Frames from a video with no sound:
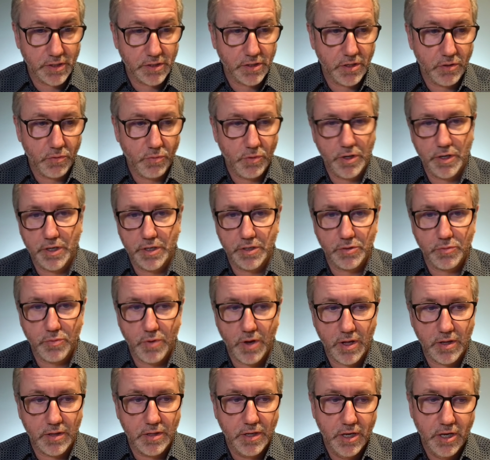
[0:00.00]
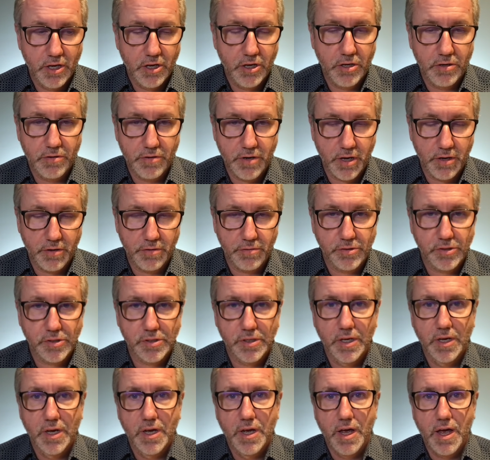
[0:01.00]
going to work as well. Who knows?
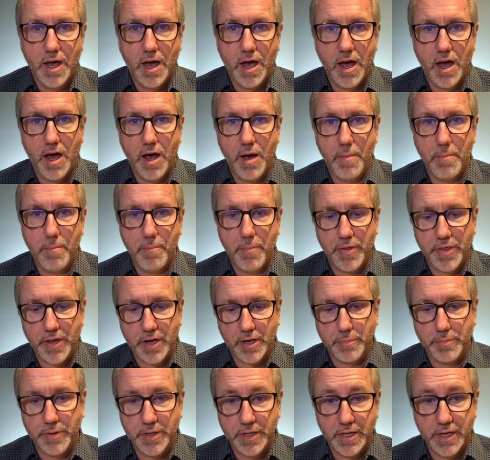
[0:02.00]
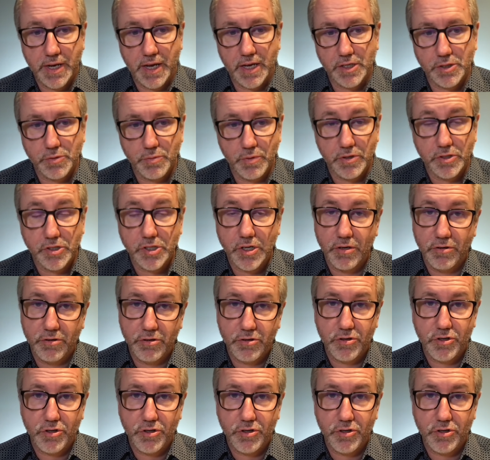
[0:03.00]
But that'll be the next one. So good